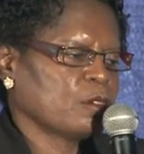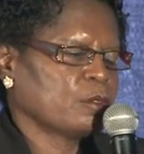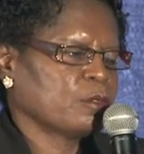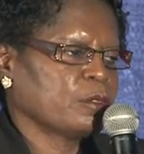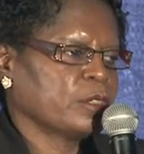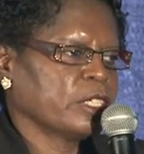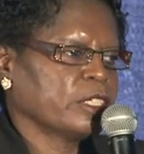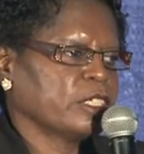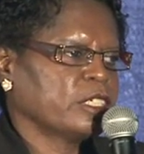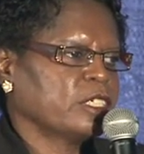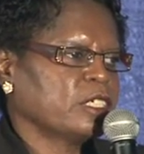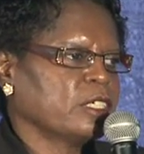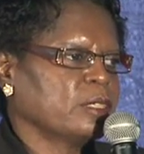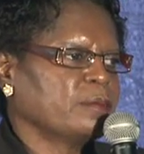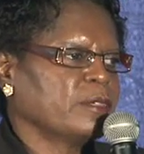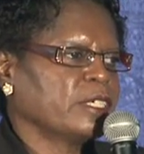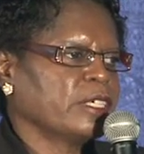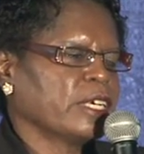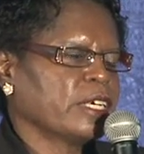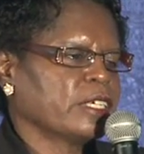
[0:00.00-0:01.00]
when she
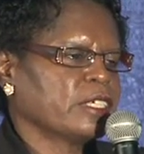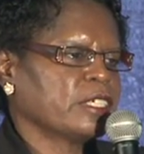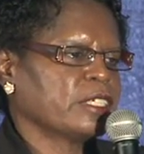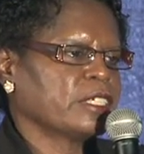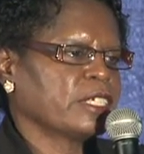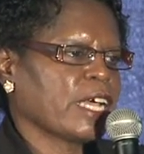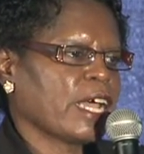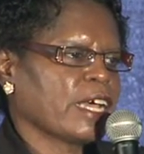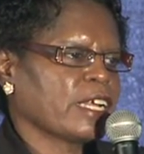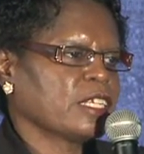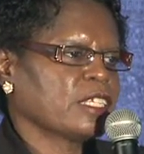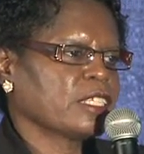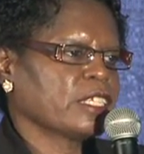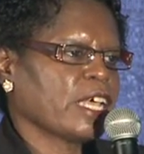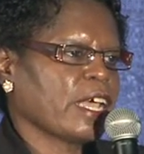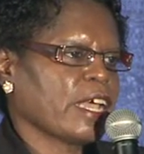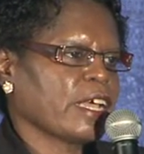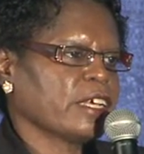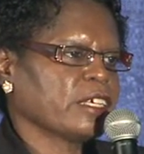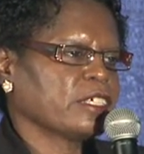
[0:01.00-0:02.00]
began to tie the
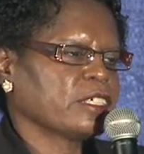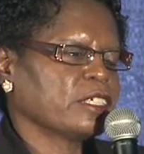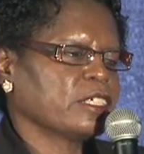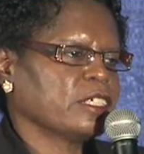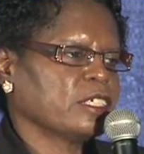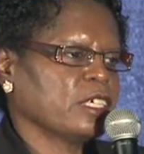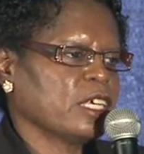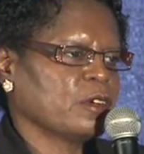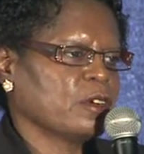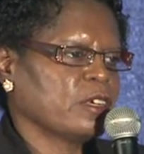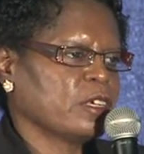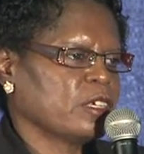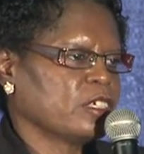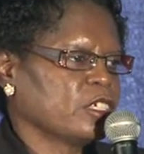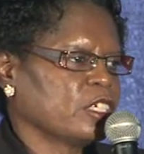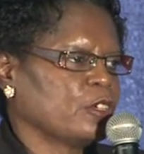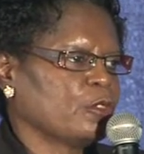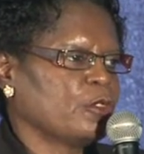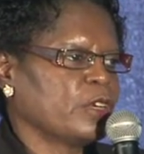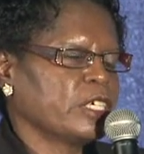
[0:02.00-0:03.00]
sash,
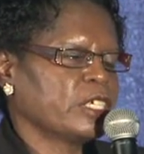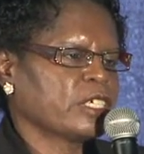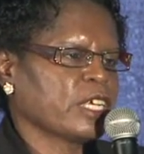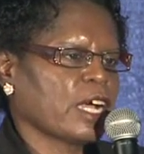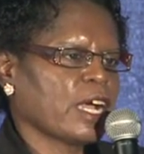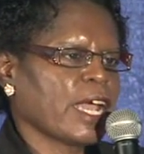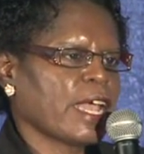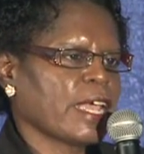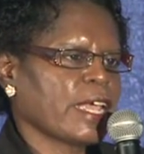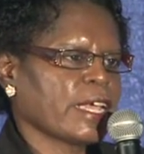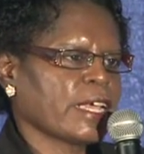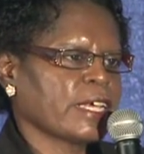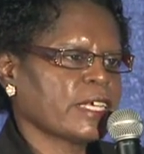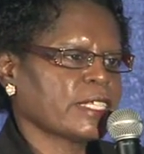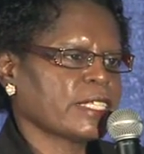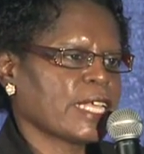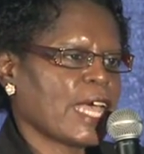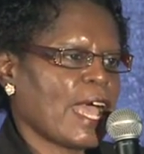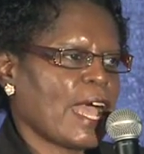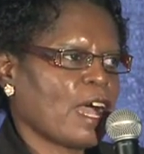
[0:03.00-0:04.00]
she reached her
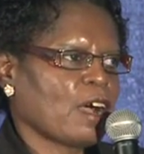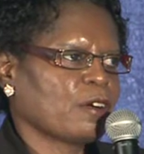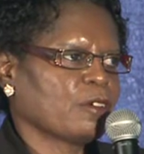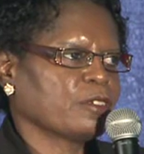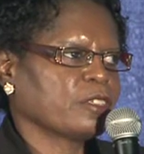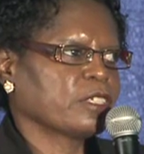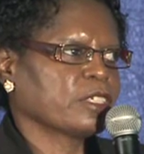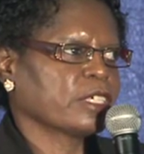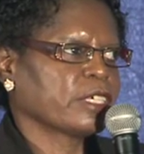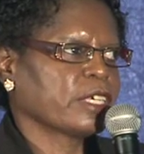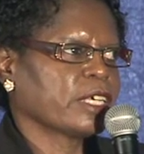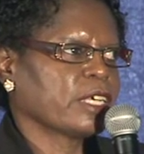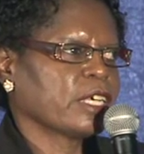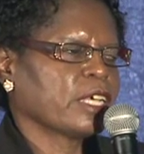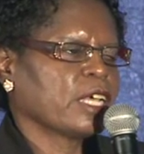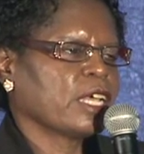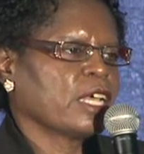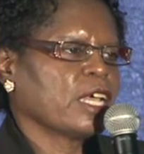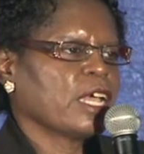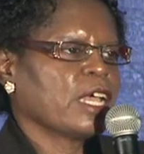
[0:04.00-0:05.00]
hands out,
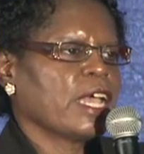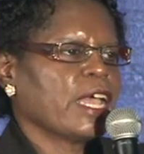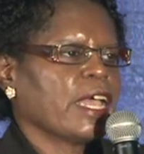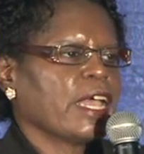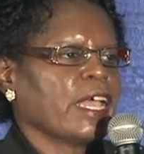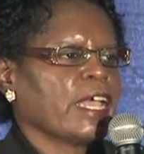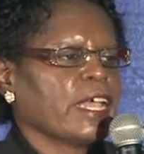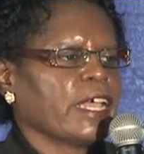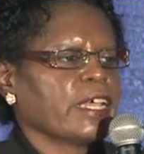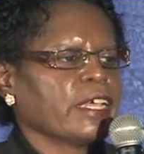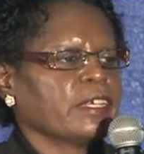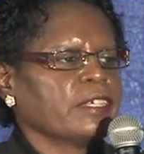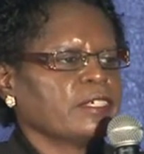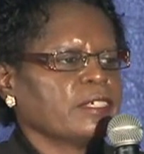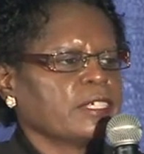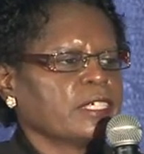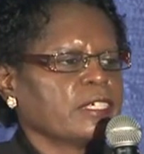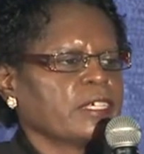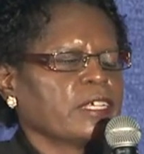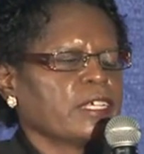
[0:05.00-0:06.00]
and
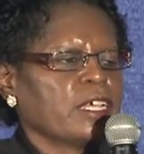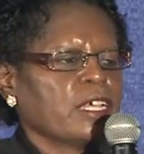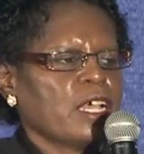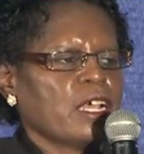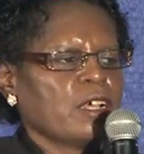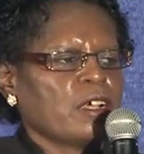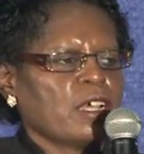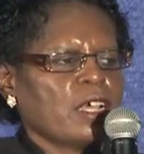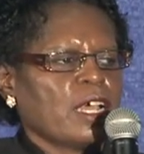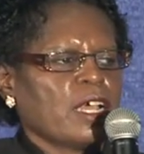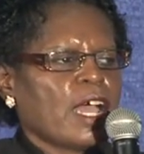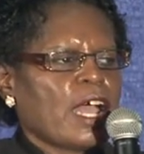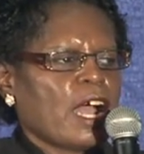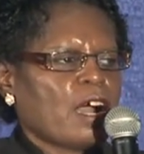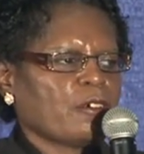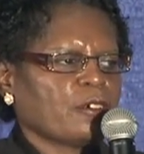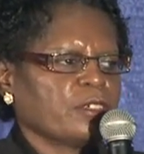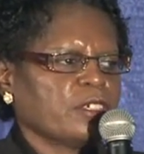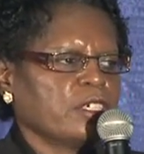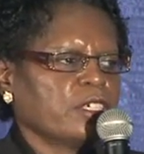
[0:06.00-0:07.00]
I
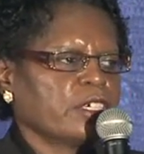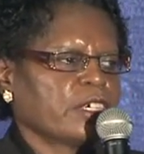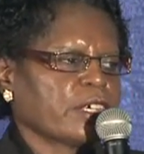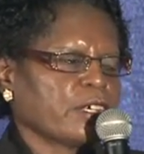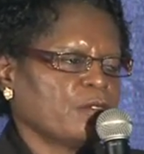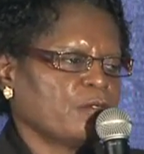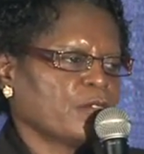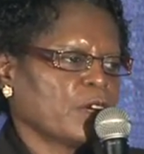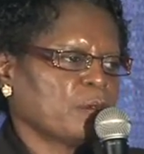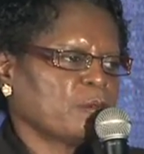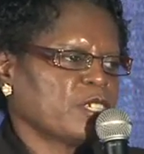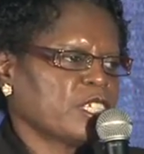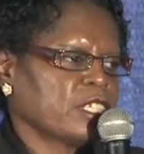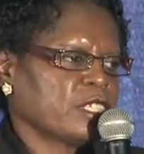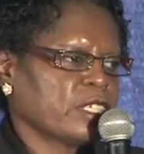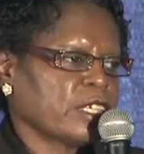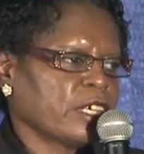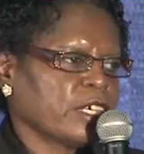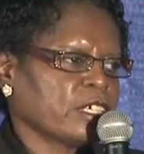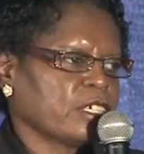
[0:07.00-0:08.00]
was looking from the
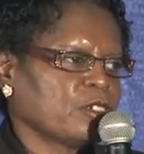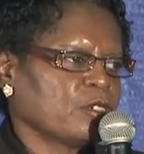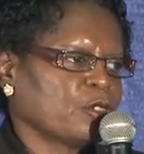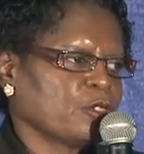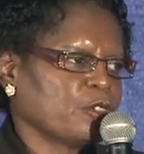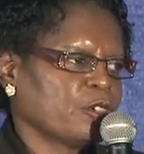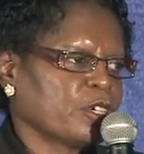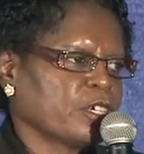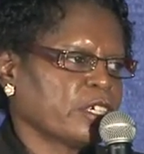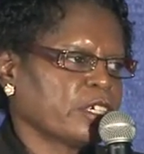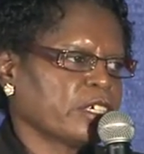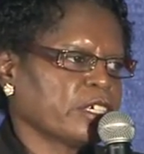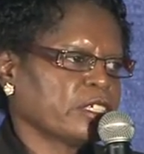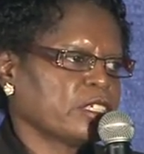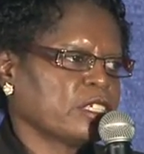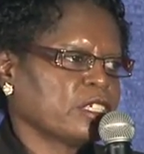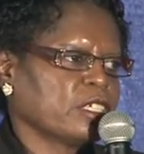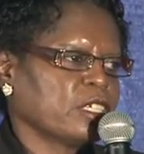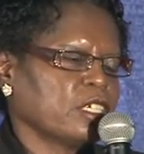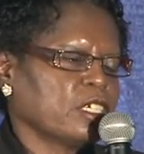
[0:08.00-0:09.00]
sink toward her,
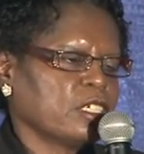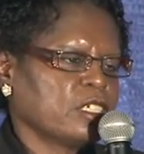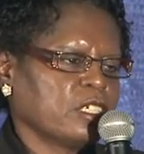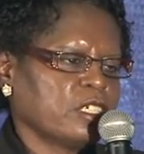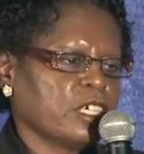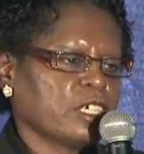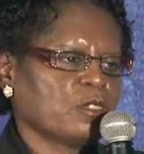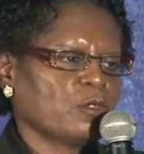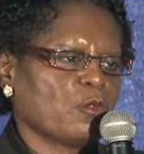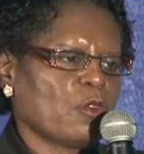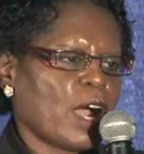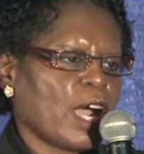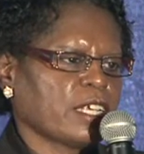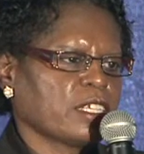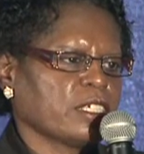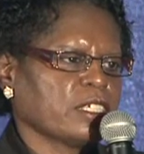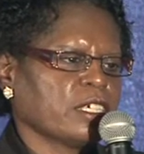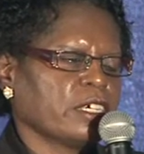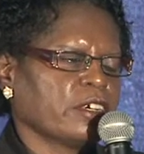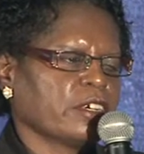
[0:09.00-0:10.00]
just
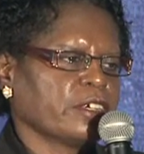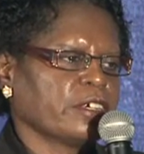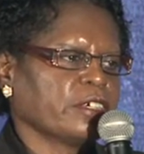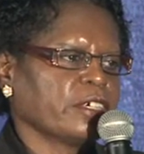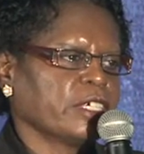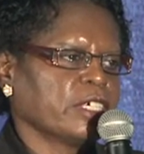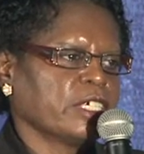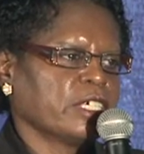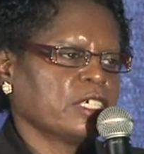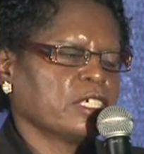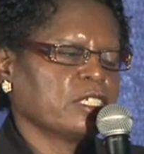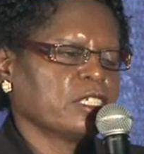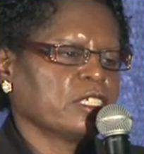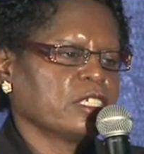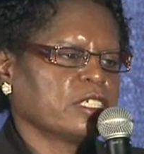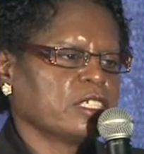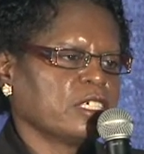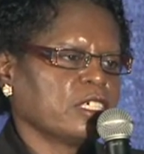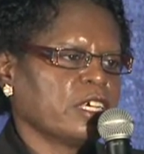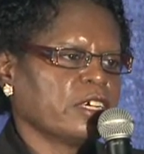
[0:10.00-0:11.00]
watching her to
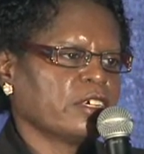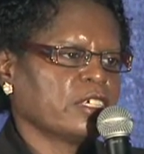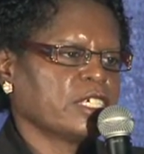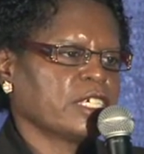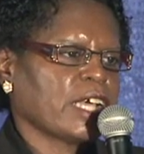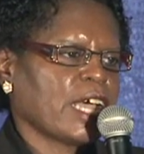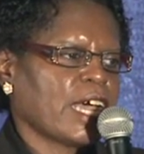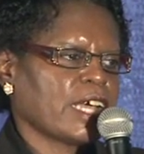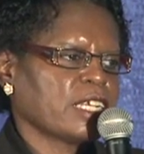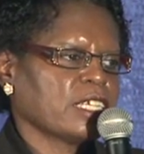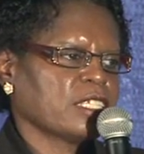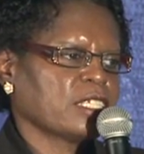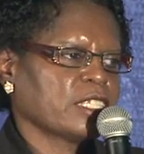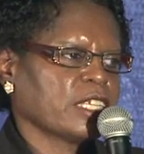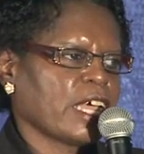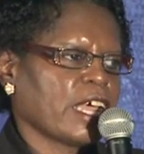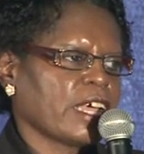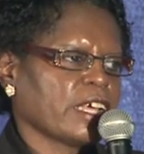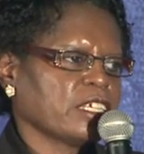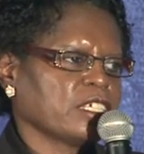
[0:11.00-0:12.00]
see her tie the
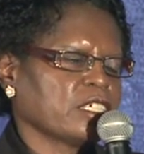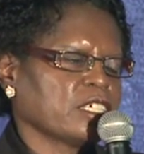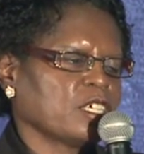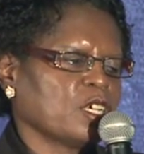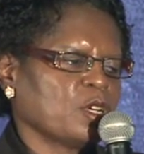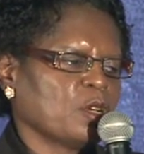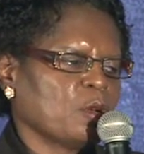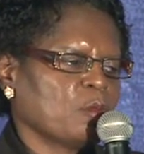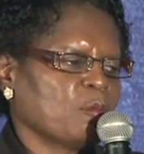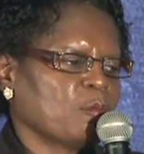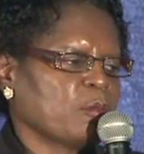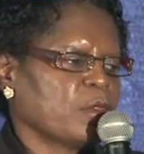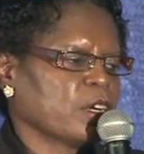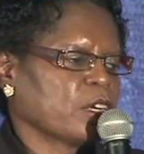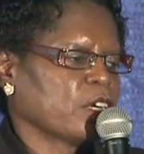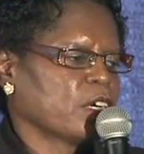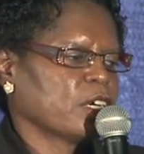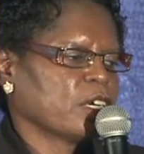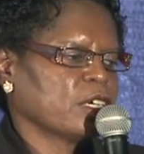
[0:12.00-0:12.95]
sash, but